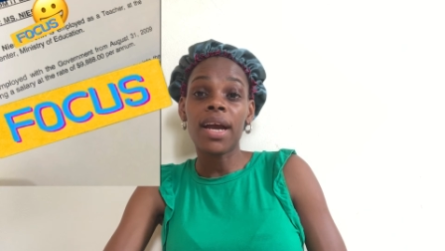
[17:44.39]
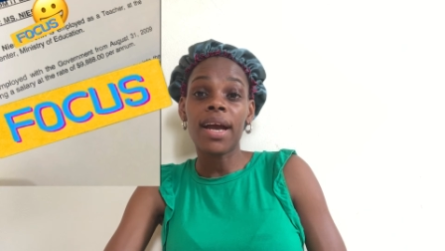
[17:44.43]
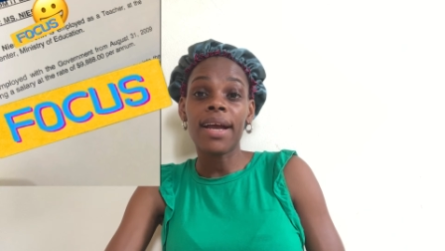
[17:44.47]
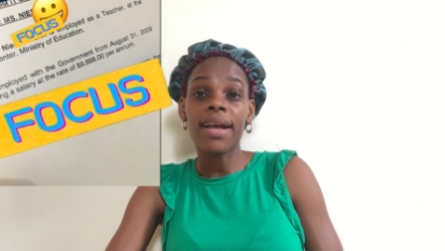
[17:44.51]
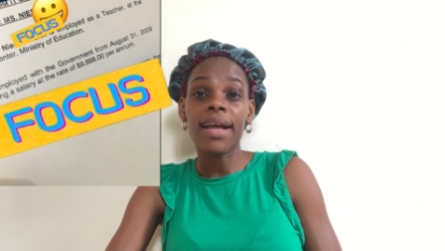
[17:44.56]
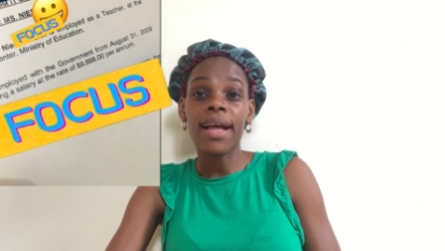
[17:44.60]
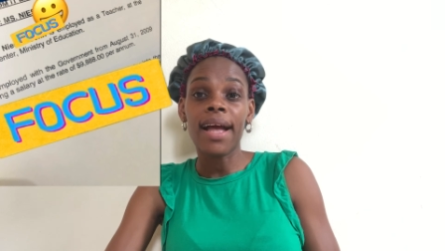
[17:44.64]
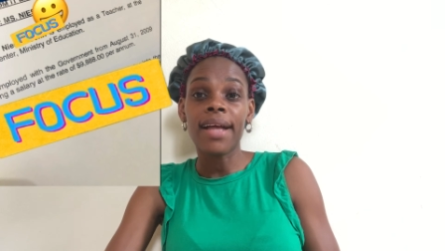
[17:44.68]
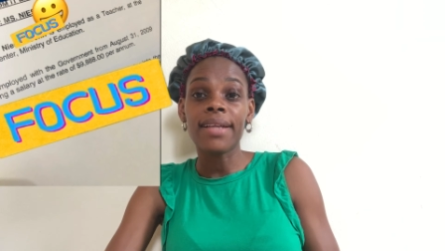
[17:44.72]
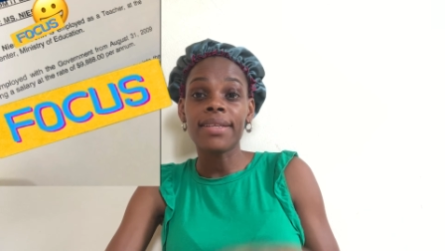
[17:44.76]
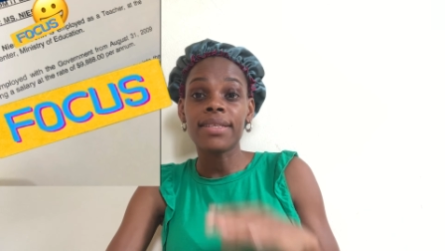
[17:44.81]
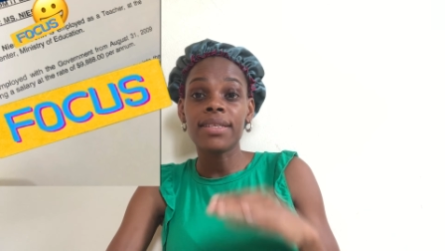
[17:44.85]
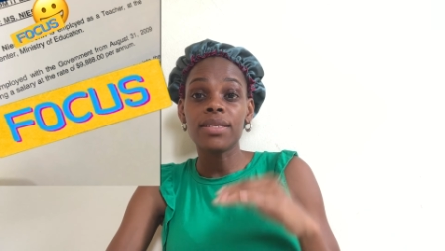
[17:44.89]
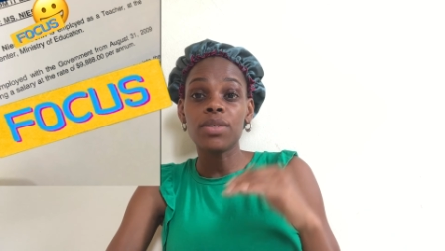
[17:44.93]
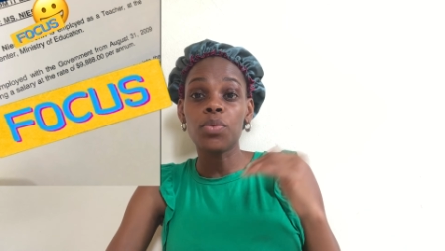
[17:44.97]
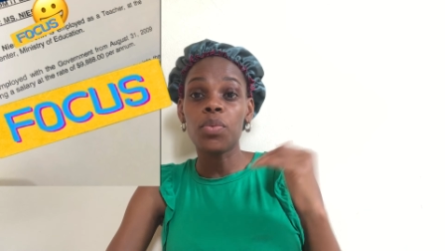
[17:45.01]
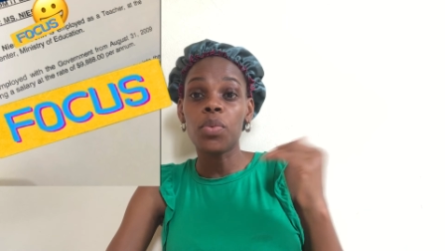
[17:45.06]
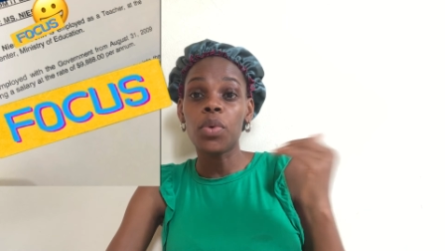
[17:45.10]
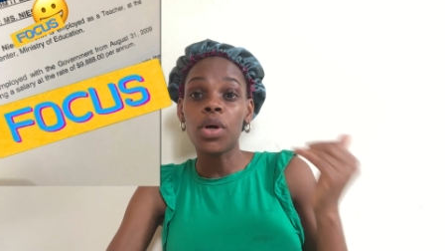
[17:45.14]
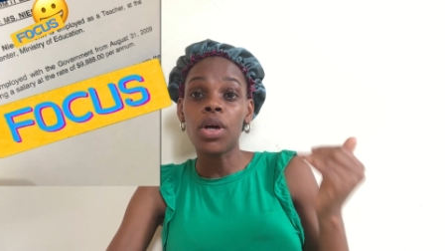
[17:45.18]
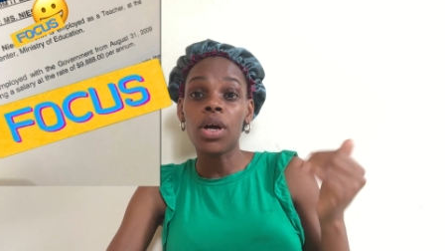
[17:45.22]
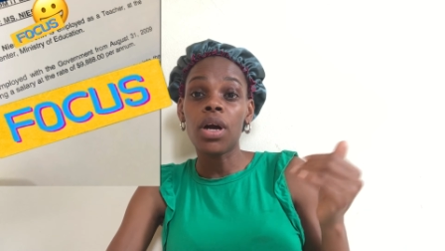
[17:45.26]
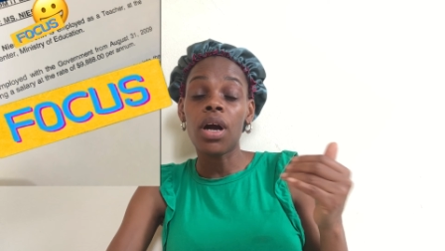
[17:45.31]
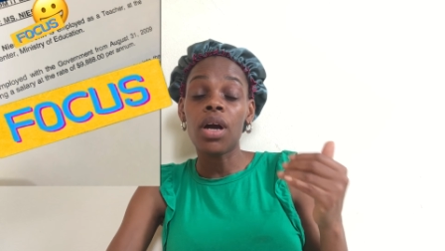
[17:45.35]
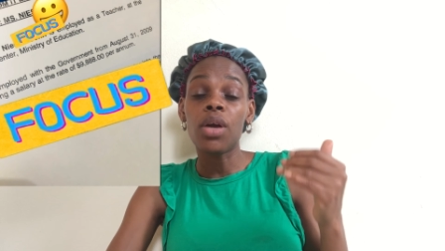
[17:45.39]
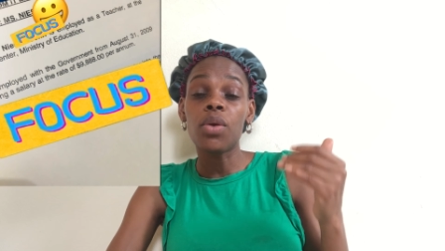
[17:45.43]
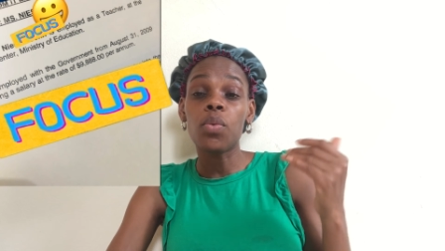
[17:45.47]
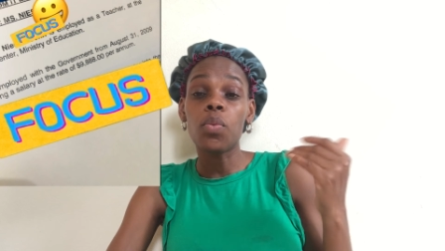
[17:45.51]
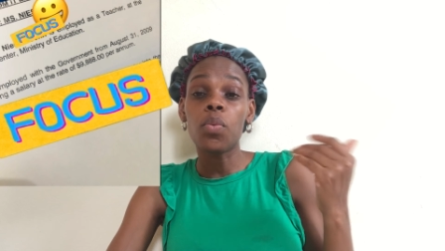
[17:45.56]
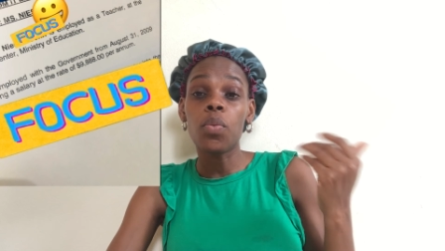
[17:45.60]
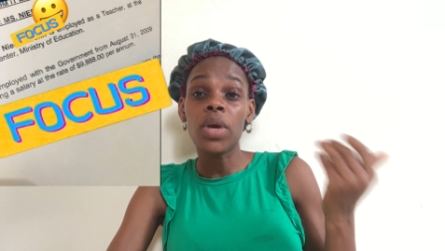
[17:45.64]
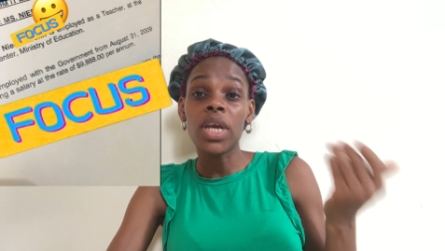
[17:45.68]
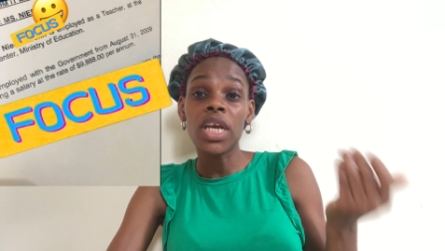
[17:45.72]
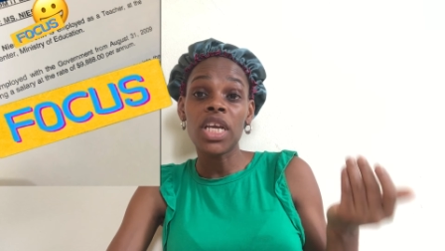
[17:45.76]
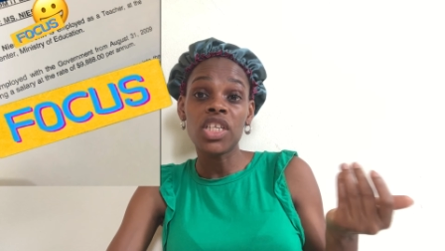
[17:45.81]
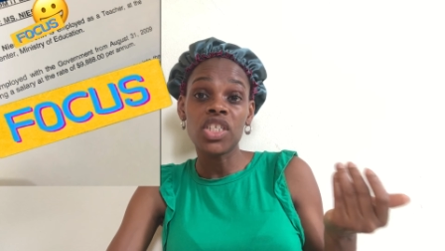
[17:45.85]
I had to work
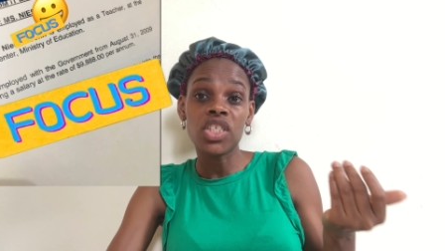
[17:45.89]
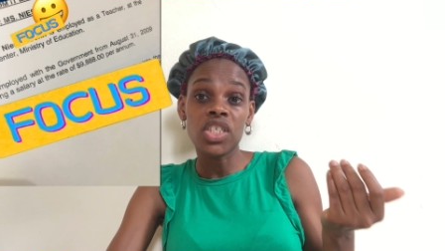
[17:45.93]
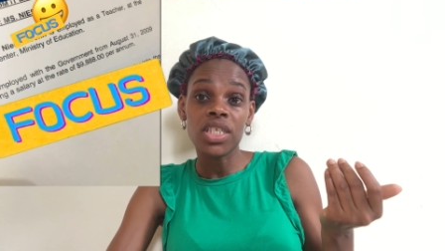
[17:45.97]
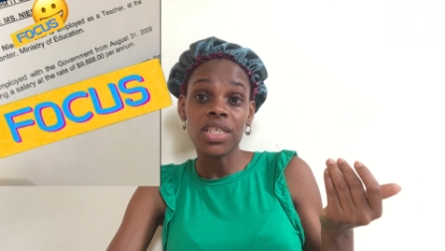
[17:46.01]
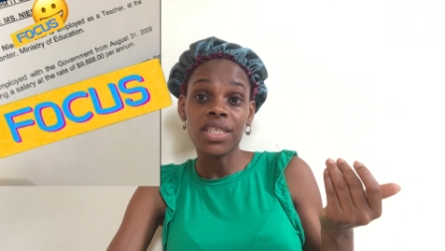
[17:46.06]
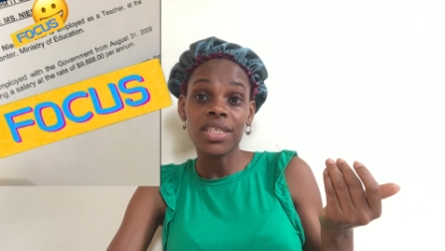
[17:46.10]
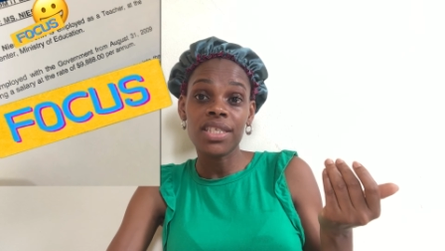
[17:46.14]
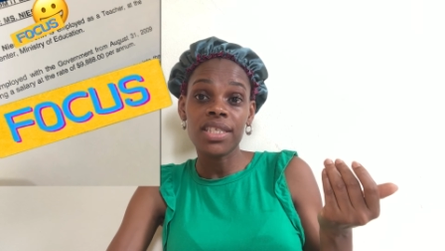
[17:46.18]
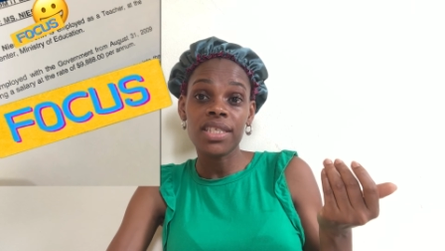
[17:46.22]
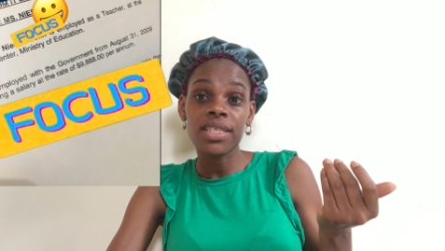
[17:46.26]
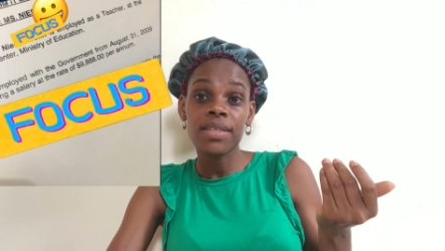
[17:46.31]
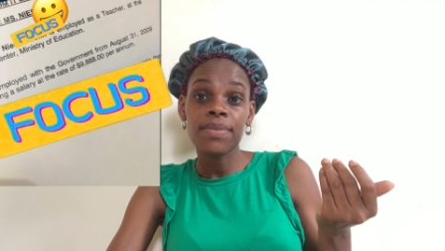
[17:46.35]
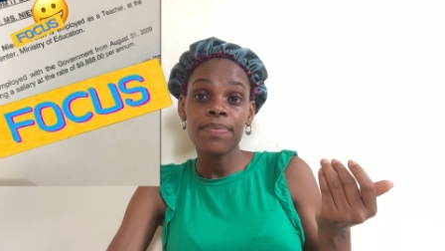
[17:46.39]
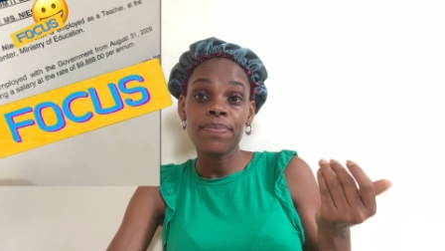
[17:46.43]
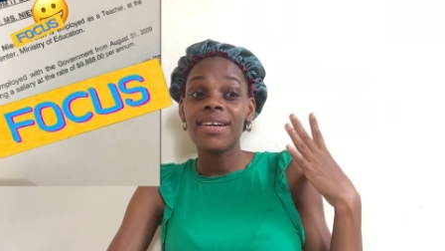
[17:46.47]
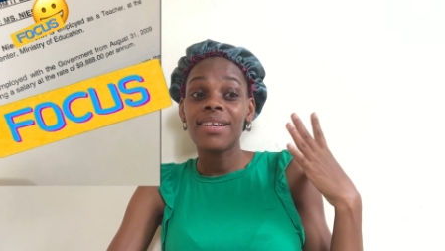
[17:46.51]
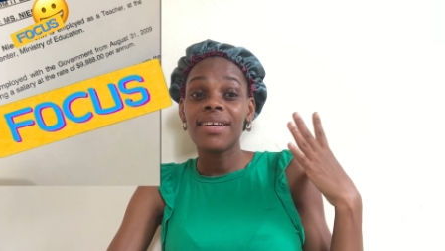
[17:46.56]
on wages.